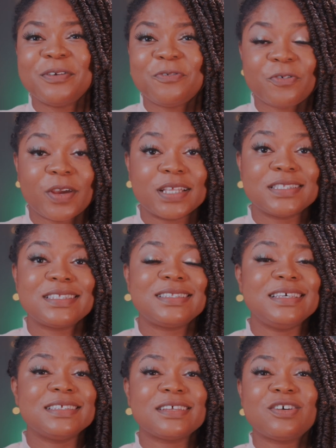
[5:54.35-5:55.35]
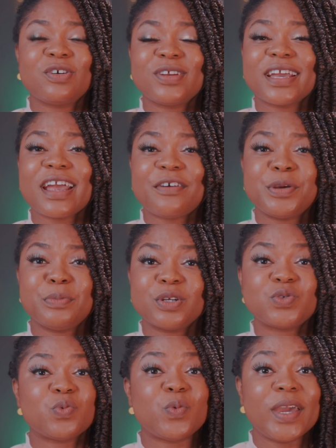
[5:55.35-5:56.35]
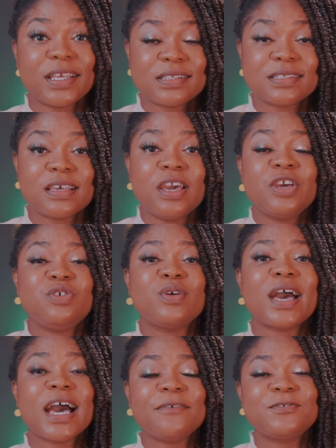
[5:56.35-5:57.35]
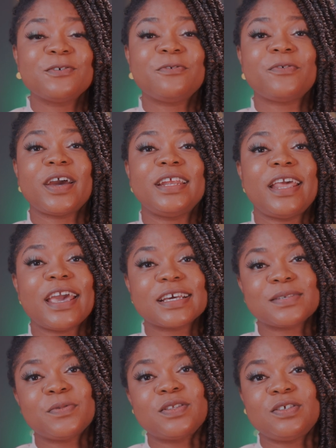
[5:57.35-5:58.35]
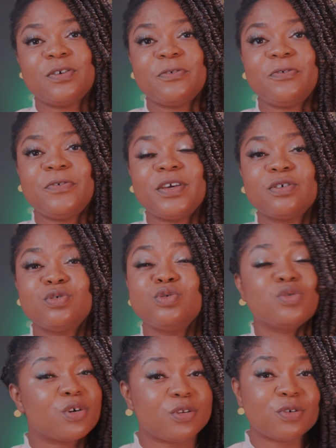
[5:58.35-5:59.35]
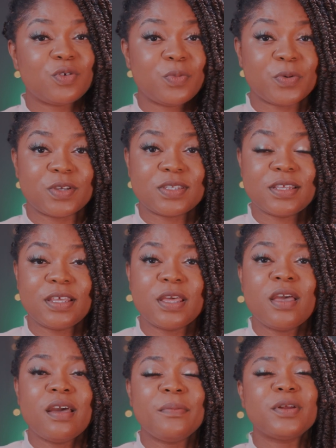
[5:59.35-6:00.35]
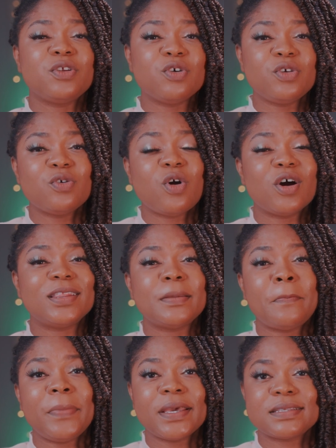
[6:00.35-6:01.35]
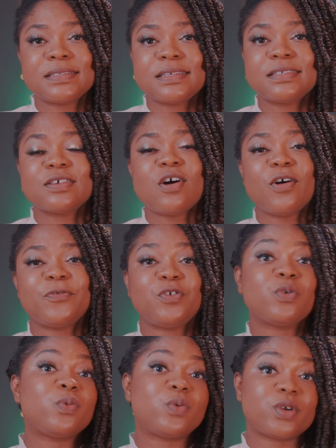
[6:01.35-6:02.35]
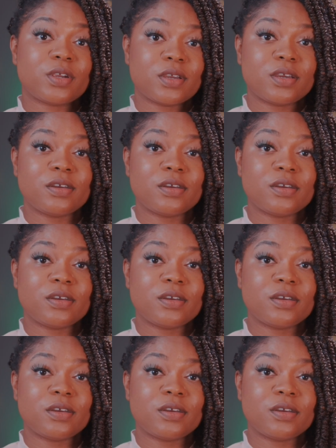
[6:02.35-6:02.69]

friends, these are not going to carry much weight. You have to find experts in your field who don't know you personally, but know you on the basis of your work.